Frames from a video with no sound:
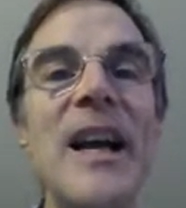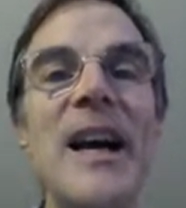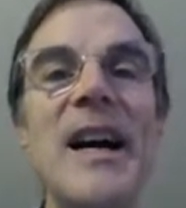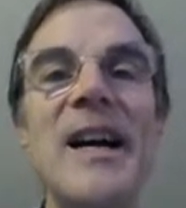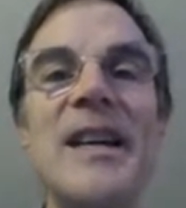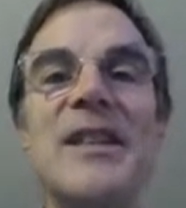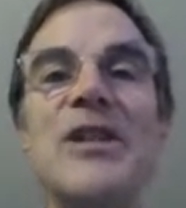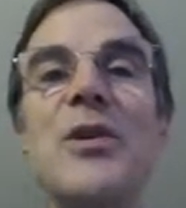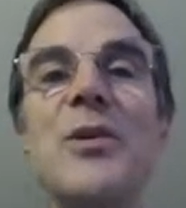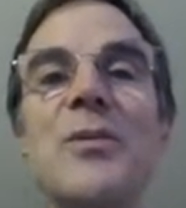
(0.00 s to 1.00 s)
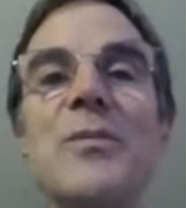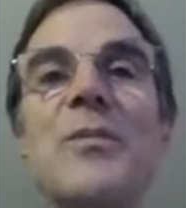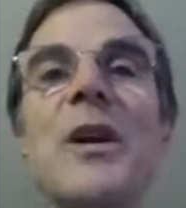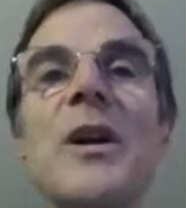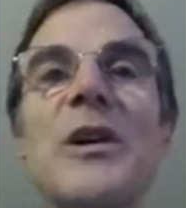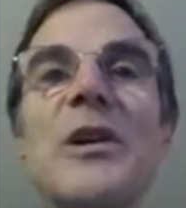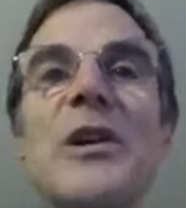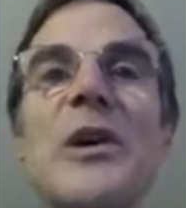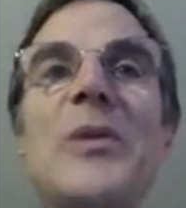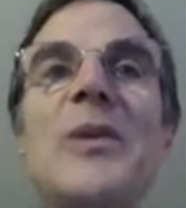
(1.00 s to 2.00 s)
Uh, so we're going to
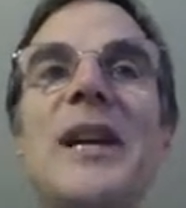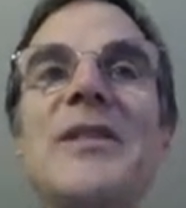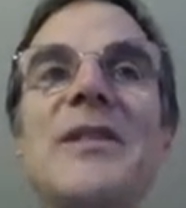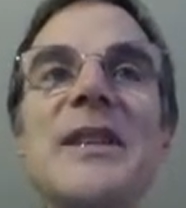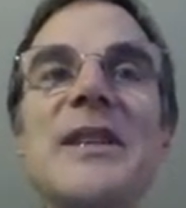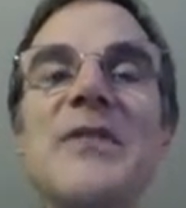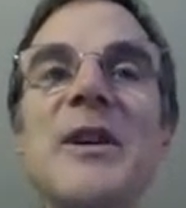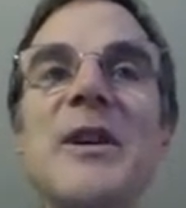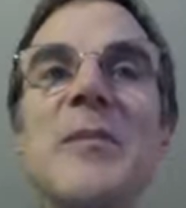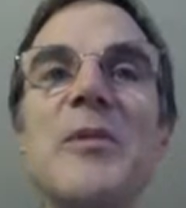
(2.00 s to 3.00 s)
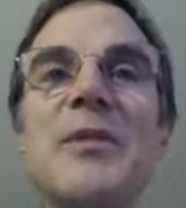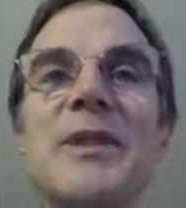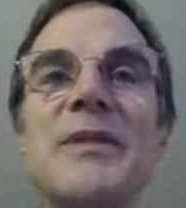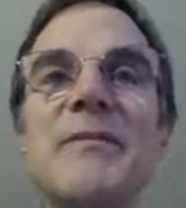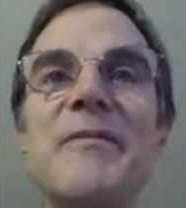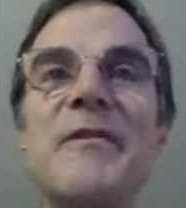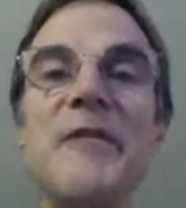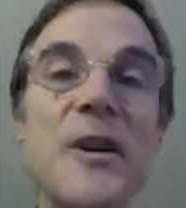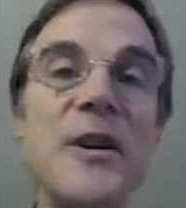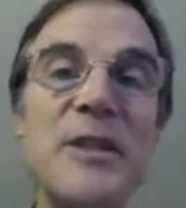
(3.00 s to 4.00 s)
load into these variables
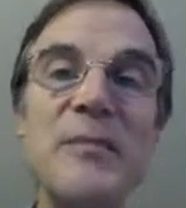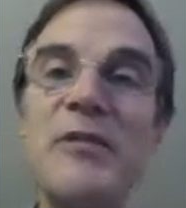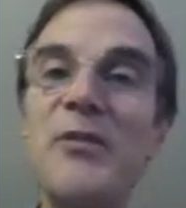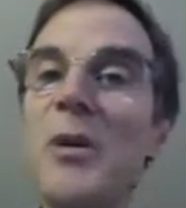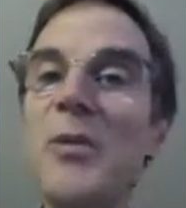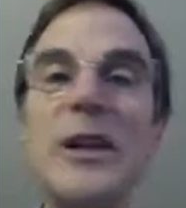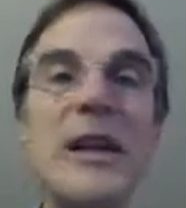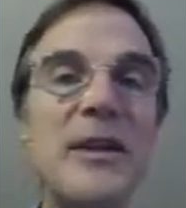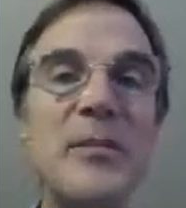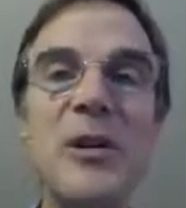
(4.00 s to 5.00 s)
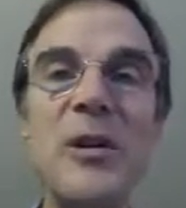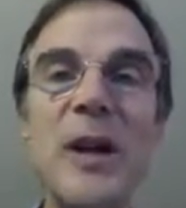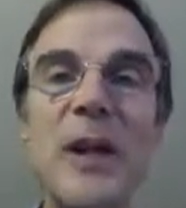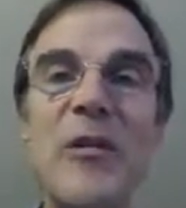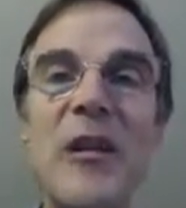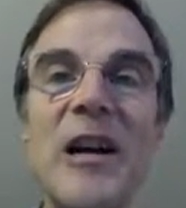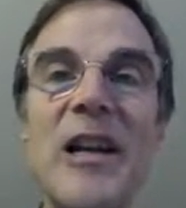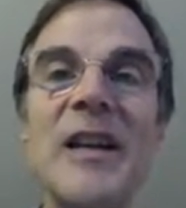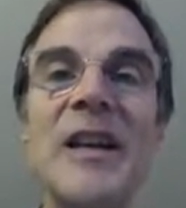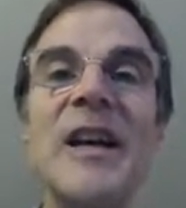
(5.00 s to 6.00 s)
first before we let the program
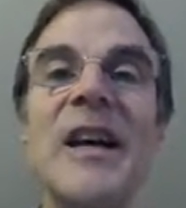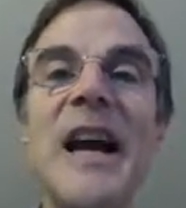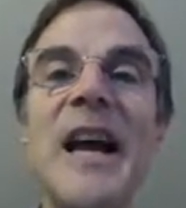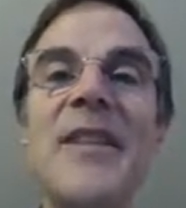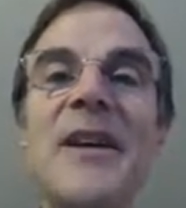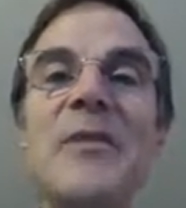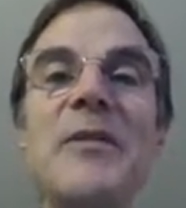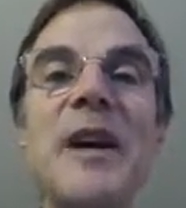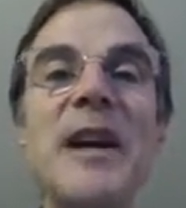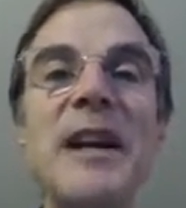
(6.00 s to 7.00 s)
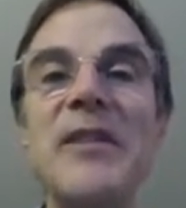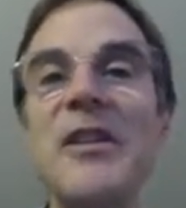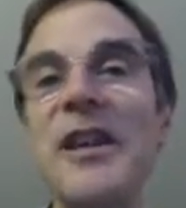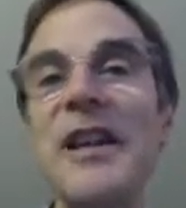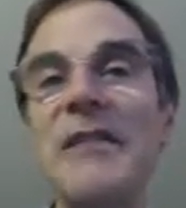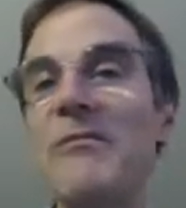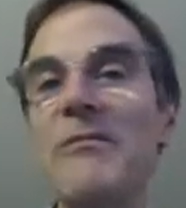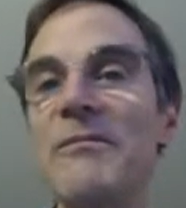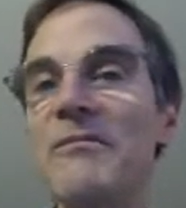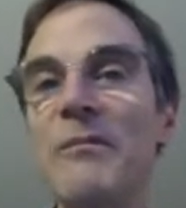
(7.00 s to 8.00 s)
run. And then we've got everything
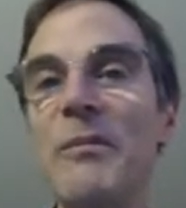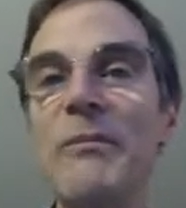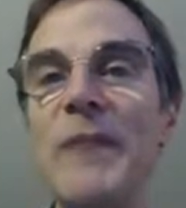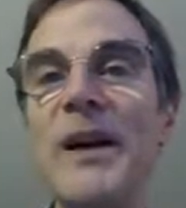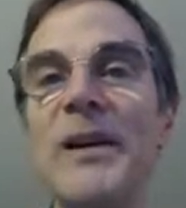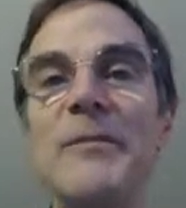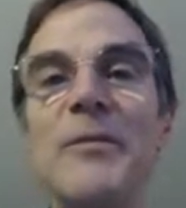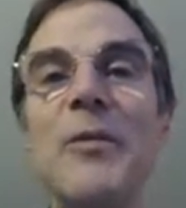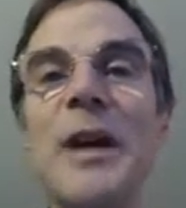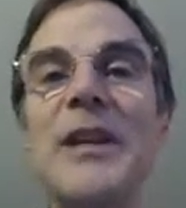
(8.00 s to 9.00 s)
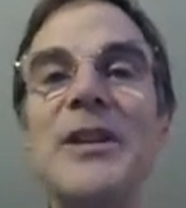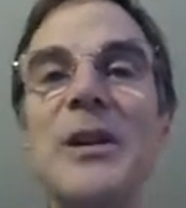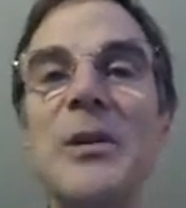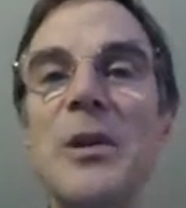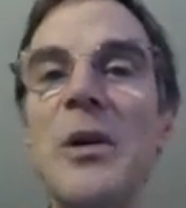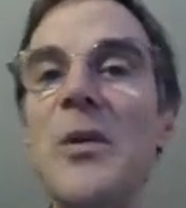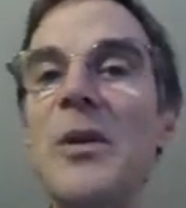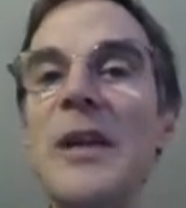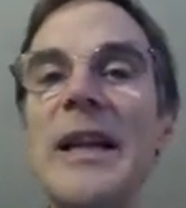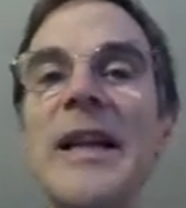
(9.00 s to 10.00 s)
uh, ready to go
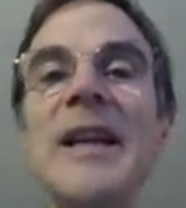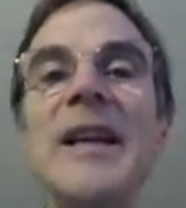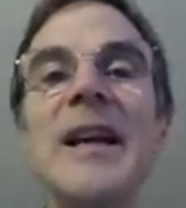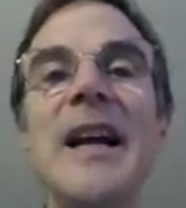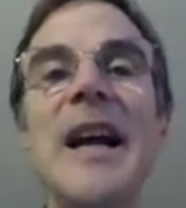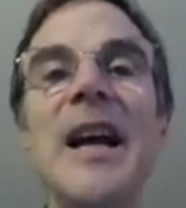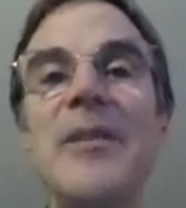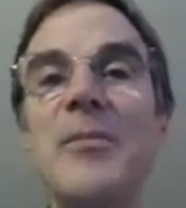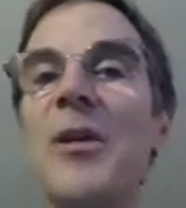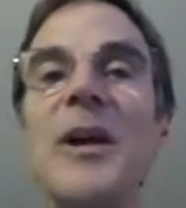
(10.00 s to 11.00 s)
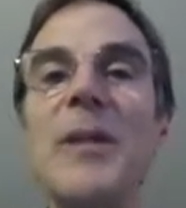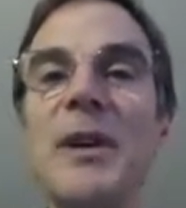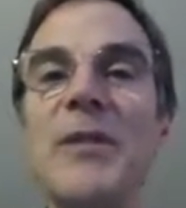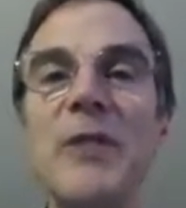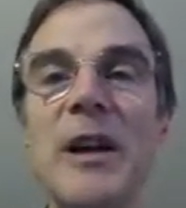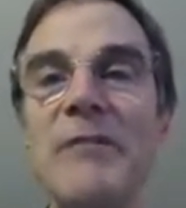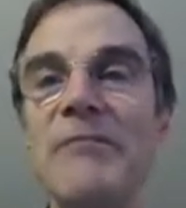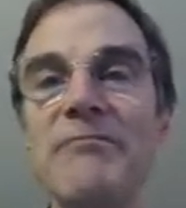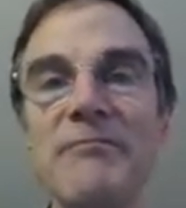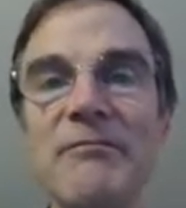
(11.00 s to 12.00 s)
locally and the program can run
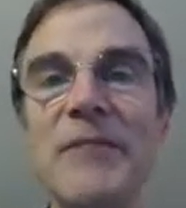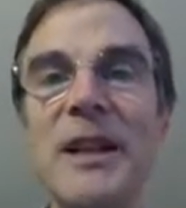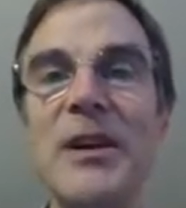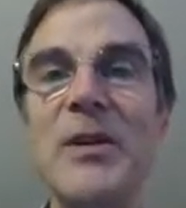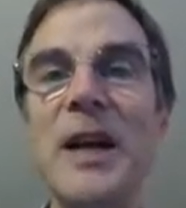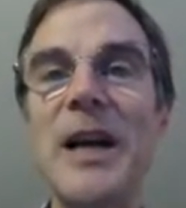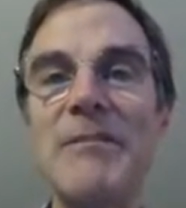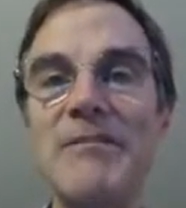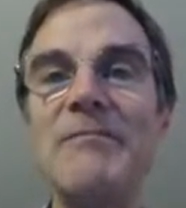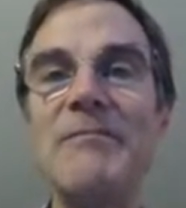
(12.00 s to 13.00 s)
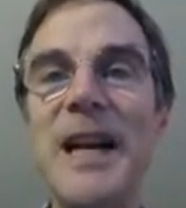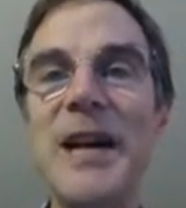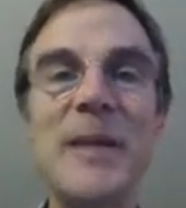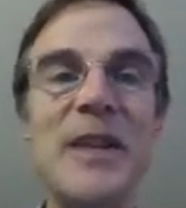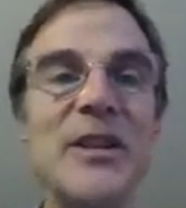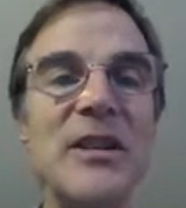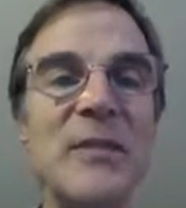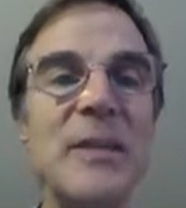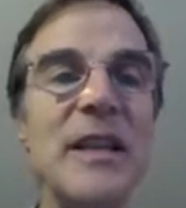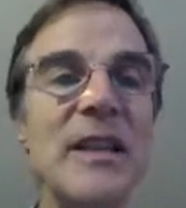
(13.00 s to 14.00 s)
you know, at animation
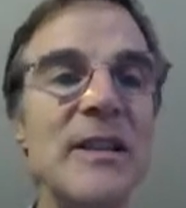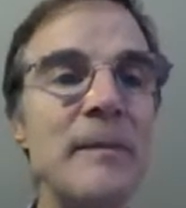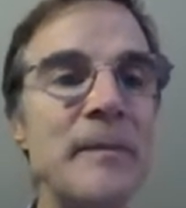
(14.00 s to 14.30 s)
speeds.